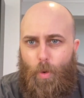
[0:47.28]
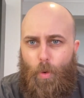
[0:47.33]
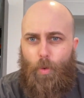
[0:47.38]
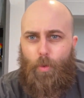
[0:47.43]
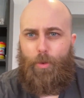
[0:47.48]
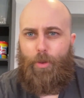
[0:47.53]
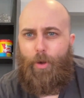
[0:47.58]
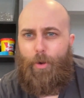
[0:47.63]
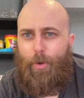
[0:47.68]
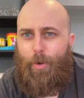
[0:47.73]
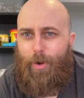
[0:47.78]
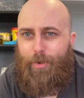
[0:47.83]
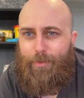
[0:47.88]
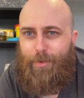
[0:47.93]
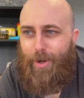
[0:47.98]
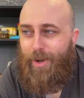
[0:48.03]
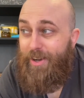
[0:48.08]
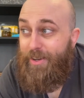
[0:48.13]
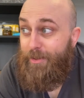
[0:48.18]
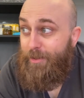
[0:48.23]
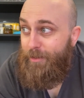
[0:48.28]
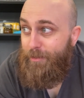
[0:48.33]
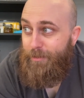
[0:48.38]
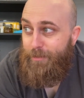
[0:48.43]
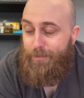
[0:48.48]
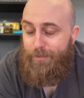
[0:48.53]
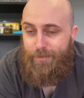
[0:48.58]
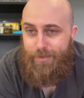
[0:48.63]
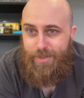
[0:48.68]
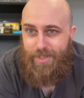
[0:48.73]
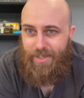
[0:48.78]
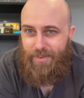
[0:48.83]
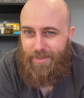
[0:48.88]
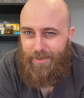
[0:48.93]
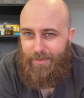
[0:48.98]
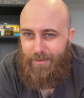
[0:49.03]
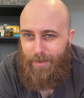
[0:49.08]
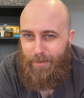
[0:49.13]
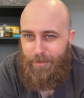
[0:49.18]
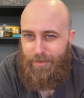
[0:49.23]
although I've kind of set
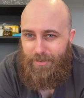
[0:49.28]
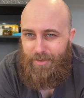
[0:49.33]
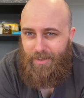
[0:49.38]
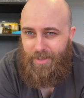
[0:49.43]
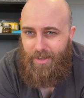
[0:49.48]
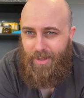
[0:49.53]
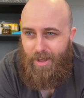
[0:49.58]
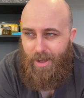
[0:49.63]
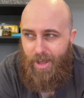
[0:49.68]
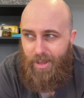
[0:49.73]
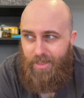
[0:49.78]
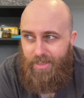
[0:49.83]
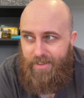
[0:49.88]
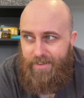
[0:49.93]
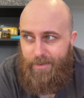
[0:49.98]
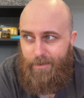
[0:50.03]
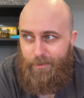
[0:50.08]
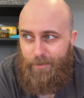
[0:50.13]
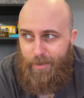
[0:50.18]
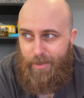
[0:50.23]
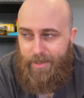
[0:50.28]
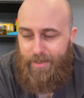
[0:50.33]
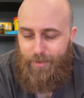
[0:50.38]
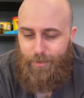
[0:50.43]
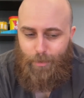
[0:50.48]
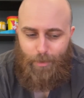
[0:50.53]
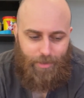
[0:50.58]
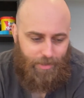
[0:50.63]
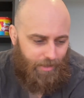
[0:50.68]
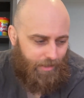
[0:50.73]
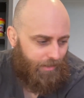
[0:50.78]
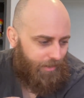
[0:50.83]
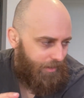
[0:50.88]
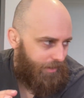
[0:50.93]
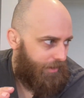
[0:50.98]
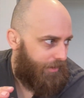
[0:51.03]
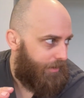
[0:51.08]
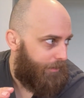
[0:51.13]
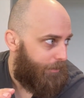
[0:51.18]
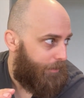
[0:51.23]
things up slightly differently. So I think
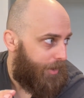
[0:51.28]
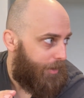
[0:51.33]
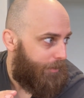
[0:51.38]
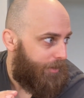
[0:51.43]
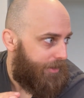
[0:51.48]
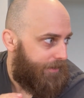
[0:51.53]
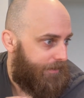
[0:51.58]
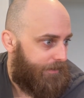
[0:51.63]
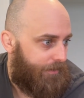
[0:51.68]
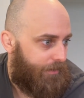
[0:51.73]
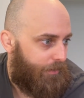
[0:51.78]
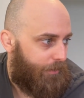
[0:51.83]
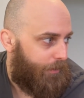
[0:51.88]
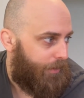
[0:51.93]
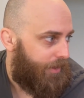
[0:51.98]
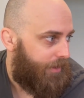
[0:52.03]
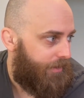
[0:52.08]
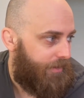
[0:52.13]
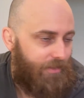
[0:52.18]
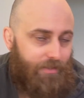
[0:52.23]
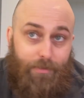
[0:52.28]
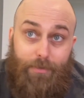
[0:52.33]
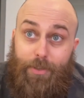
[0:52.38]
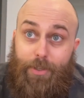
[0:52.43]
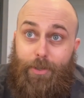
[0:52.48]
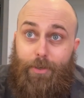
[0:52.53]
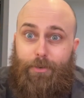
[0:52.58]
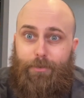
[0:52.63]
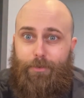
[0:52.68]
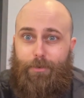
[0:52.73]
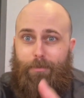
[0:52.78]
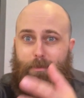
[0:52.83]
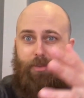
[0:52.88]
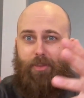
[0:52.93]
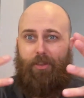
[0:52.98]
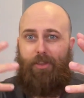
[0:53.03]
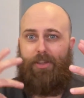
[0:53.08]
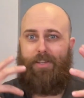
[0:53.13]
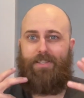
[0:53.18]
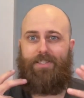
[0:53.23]
I'm going to be doing this video
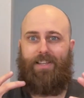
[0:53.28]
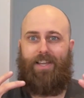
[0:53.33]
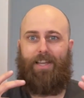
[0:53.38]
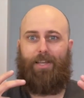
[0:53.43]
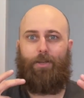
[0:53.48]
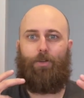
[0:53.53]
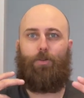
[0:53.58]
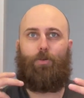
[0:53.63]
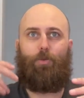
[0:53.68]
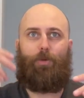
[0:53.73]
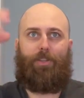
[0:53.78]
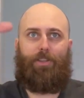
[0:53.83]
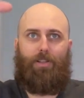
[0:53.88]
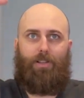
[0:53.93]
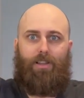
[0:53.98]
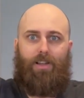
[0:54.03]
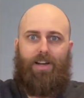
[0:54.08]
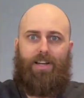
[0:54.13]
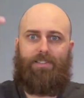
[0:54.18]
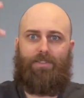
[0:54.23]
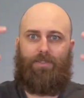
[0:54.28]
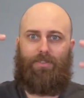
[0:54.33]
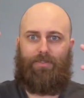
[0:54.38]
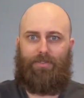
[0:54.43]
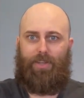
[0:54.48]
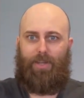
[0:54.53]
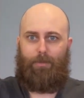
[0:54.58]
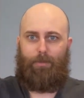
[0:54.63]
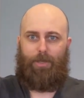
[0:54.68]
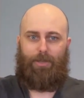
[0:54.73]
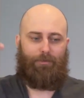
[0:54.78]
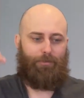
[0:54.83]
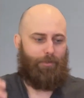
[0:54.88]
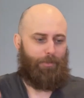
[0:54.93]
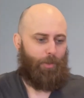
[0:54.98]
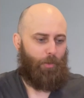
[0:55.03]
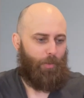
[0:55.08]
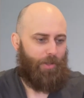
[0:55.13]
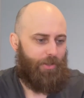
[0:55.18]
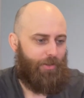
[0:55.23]
from this angle with the light sort of coming in from
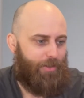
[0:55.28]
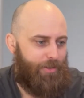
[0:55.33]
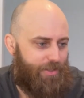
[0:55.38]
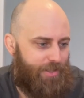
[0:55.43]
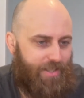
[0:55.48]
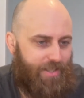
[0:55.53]
the windows